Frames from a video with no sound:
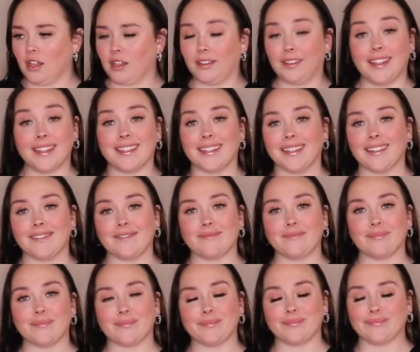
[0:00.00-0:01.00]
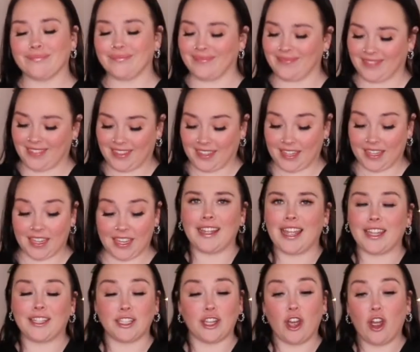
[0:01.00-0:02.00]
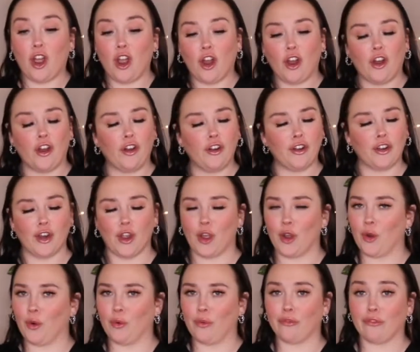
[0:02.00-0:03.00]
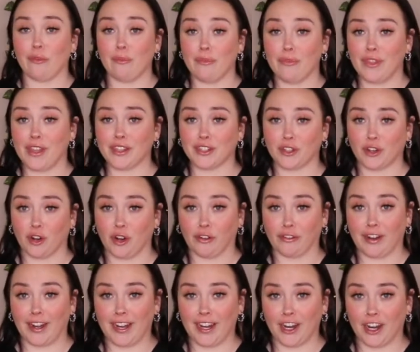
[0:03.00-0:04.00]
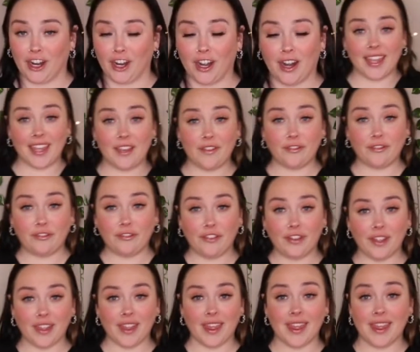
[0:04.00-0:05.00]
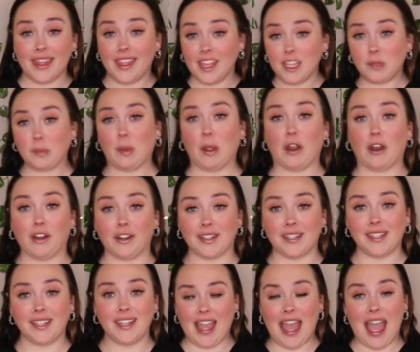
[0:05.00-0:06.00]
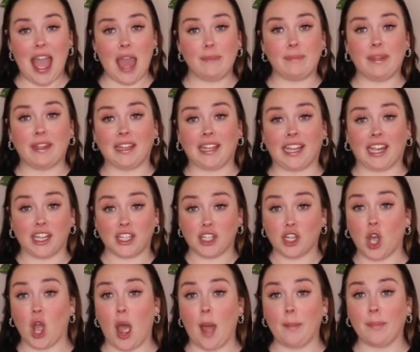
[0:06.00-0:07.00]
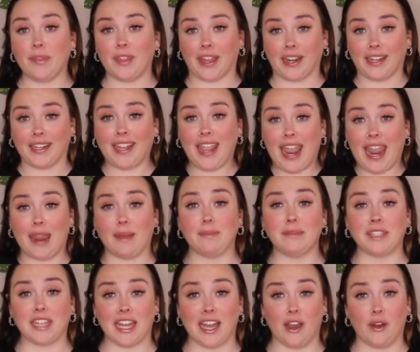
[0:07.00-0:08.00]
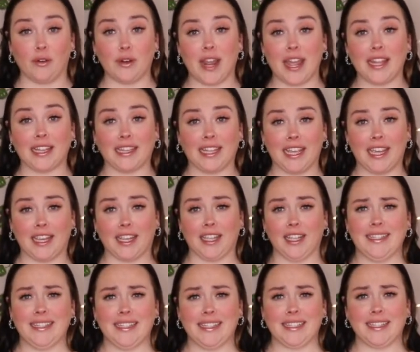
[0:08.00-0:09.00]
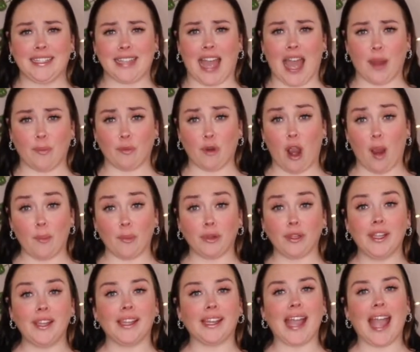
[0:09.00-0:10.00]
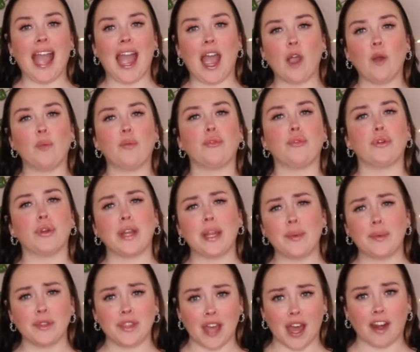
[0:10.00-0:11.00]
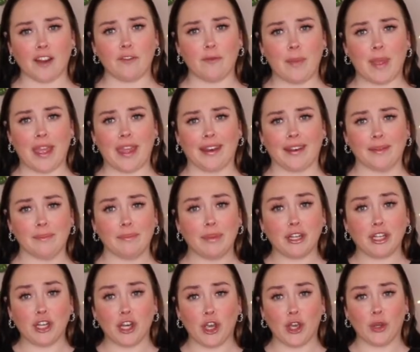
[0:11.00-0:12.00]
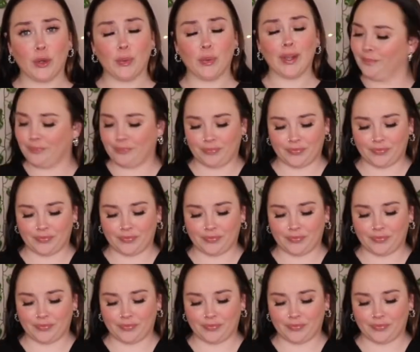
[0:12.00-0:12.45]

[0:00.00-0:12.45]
listen, it's a hard no from this girl right here. If this part had been like a top that came down and like sat properly, like how pretty would that have been? But no,